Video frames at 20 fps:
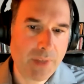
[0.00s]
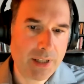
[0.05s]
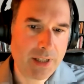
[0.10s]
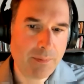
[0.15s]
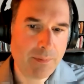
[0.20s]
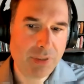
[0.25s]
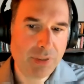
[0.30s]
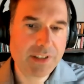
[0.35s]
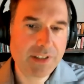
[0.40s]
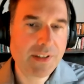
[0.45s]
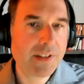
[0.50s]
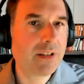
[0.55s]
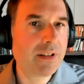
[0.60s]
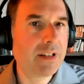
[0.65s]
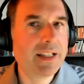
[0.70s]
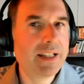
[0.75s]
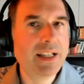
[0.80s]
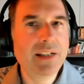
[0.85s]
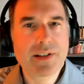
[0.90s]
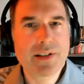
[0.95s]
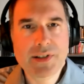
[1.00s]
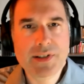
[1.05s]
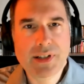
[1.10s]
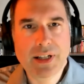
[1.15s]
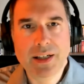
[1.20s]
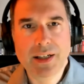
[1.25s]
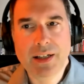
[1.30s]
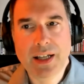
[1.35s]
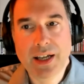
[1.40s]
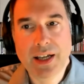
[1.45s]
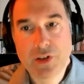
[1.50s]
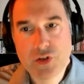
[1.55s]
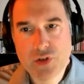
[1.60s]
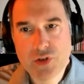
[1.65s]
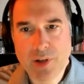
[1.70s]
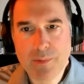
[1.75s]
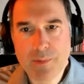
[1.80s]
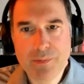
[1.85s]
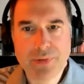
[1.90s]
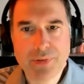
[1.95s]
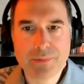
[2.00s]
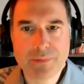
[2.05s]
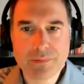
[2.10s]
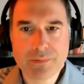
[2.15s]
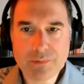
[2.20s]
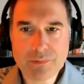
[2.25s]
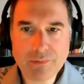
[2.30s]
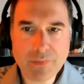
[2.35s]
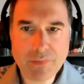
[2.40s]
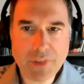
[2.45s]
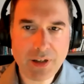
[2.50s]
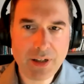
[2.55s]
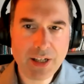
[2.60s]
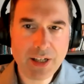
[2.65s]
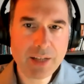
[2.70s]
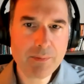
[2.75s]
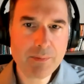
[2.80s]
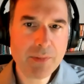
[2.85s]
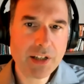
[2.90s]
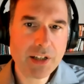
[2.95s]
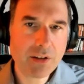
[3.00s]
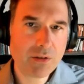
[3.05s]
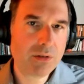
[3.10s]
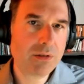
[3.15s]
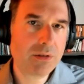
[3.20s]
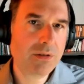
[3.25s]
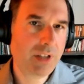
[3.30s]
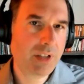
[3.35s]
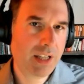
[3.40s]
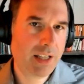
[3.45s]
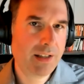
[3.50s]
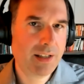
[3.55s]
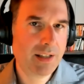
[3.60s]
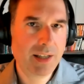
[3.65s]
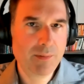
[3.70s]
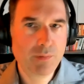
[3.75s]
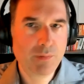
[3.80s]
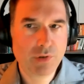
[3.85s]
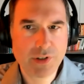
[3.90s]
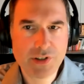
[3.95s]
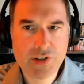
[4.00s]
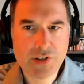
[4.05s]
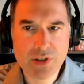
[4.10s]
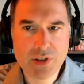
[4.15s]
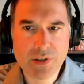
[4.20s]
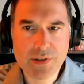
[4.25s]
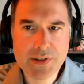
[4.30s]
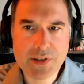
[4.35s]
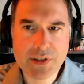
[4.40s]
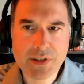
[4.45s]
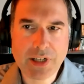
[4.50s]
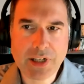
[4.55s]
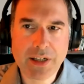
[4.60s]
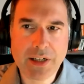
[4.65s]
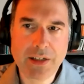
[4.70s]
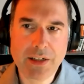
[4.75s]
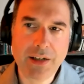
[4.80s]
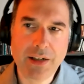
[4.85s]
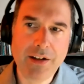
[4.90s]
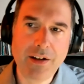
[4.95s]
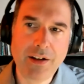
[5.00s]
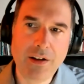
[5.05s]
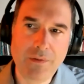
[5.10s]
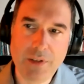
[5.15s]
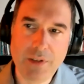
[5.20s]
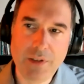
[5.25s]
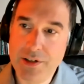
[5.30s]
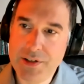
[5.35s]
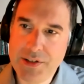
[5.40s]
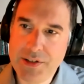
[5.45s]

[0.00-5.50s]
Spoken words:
political leaders like Trump, like Macron, like Boris Johnson and various